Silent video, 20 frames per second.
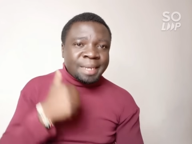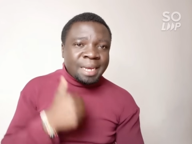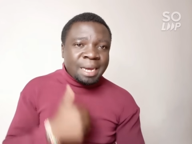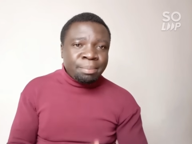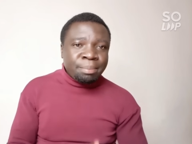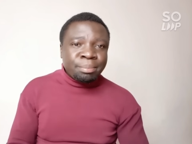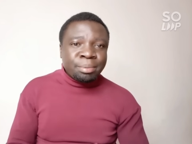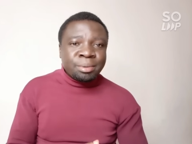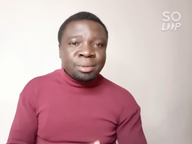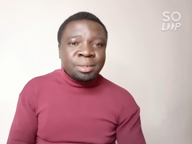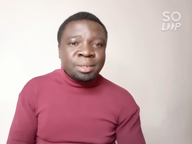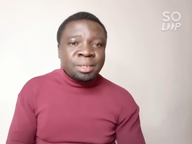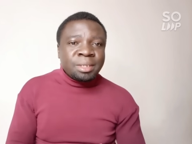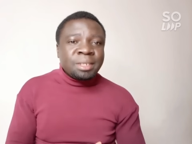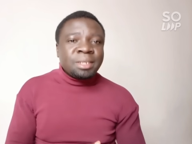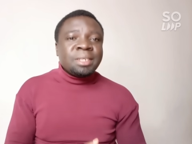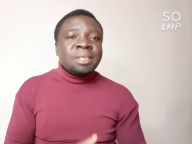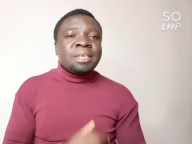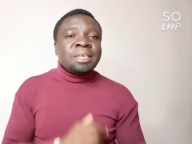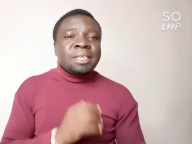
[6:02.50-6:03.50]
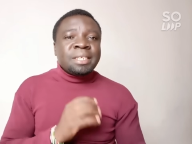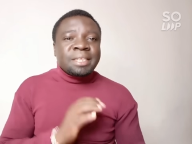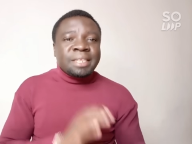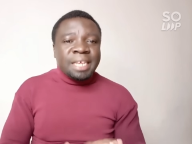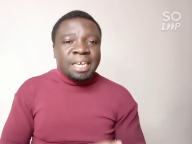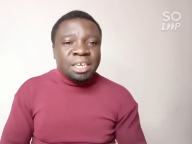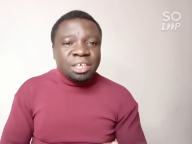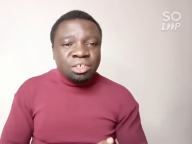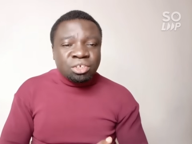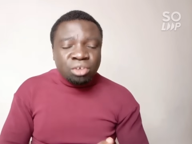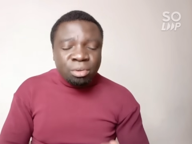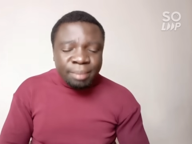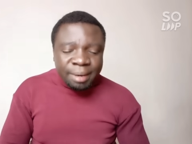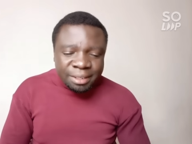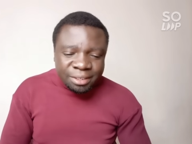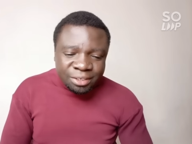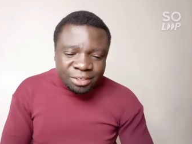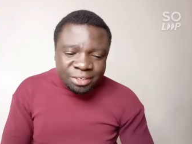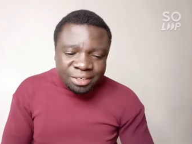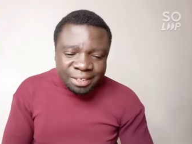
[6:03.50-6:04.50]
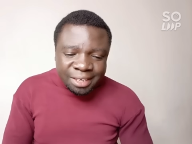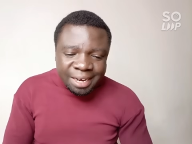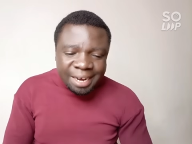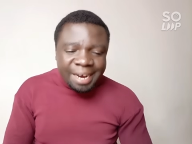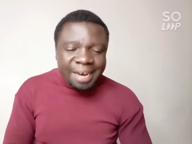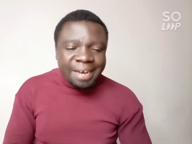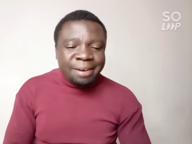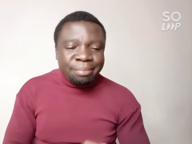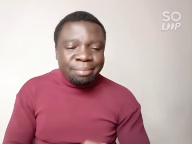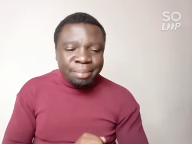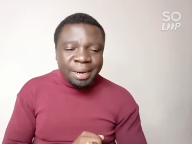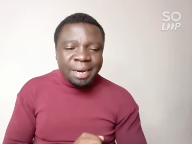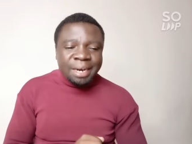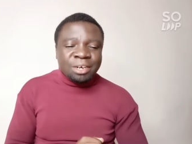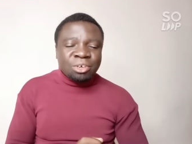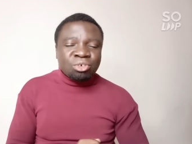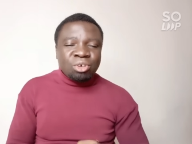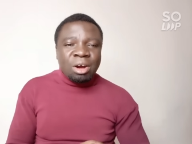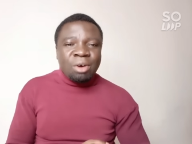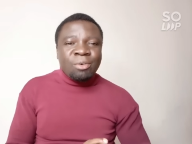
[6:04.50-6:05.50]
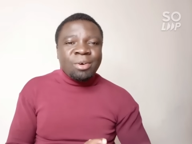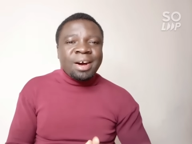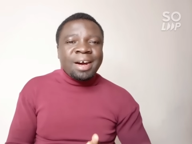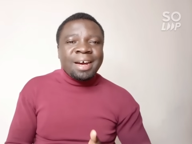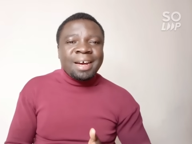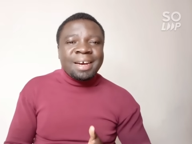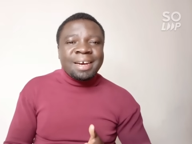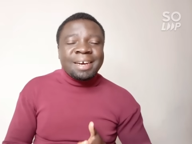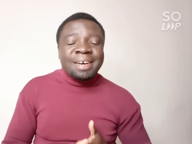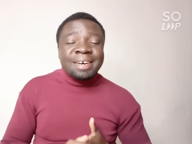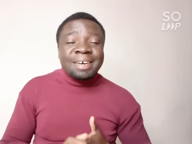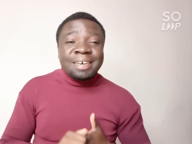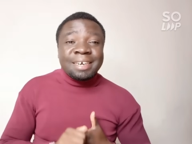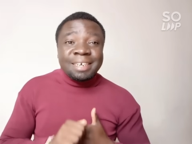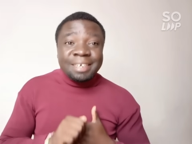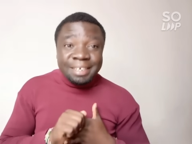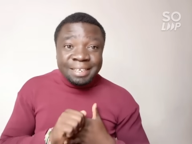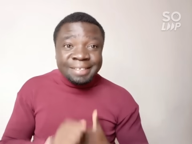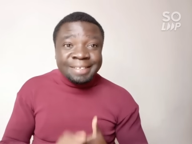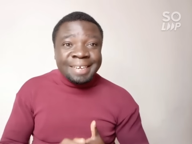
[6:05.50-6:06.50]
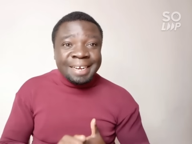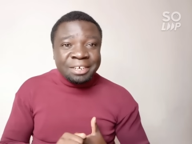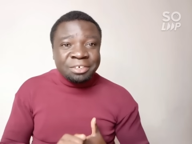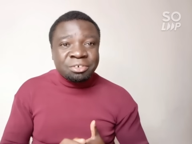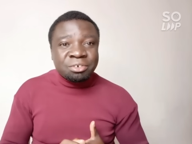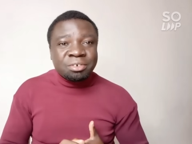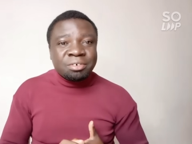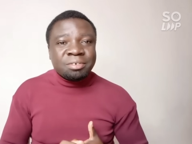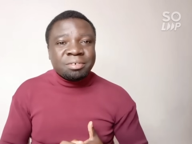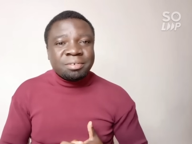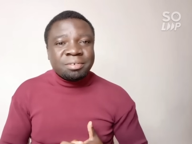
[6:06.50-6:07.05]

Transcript: up. Thank you so much, and back to our discussion.